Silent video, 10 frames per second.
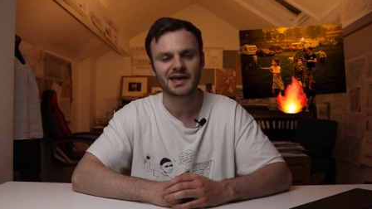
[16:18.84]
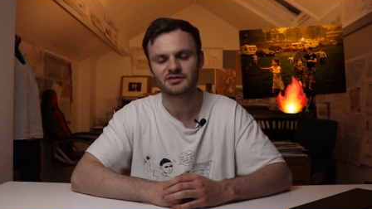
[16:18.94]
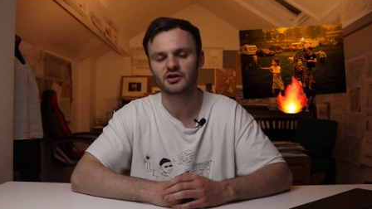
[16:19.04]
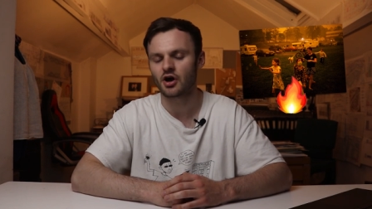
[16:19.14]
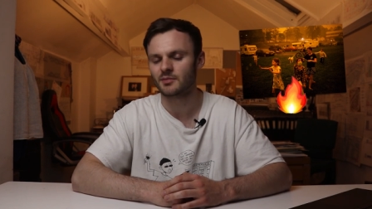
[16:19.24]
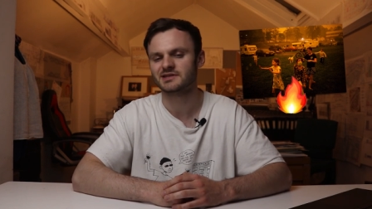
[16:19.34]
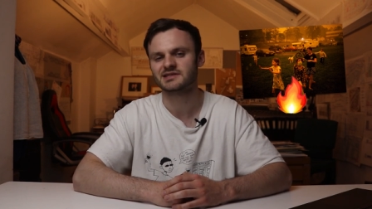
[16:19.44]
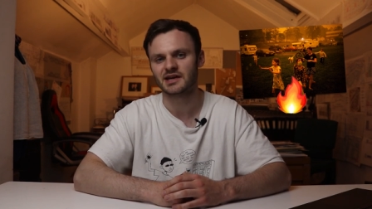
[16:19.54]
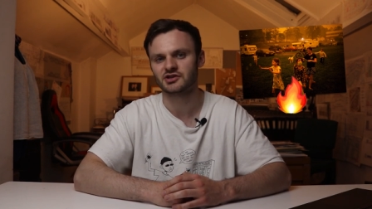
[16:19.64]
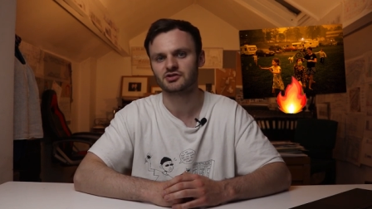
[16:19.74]
in the comment
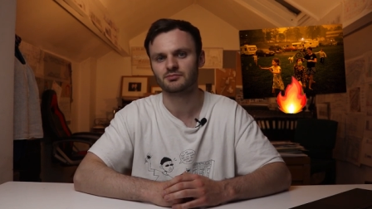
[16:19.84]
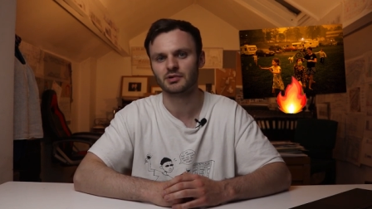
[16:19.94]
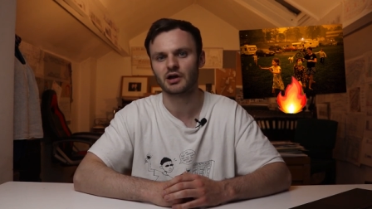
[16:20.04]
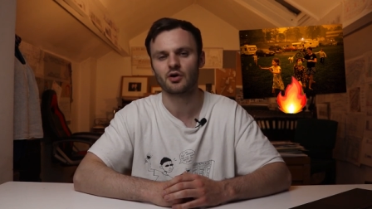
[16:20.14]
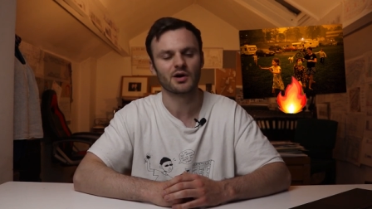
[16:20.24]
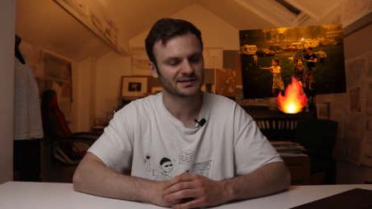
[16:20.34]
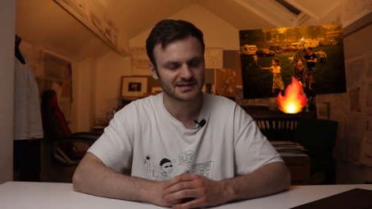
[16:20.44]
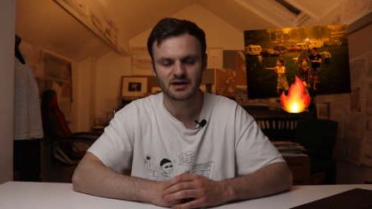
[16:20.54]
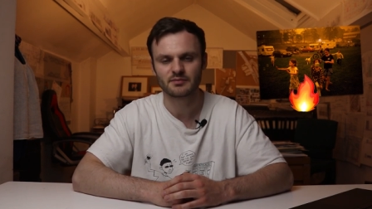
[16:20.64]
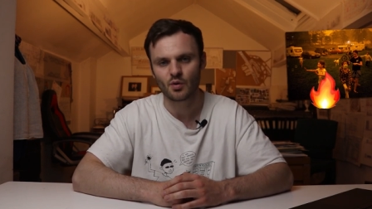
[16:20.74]
section below and
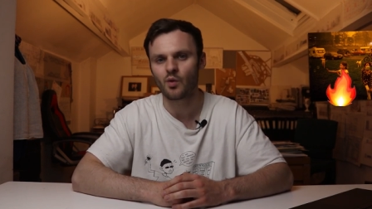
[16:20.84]
tell me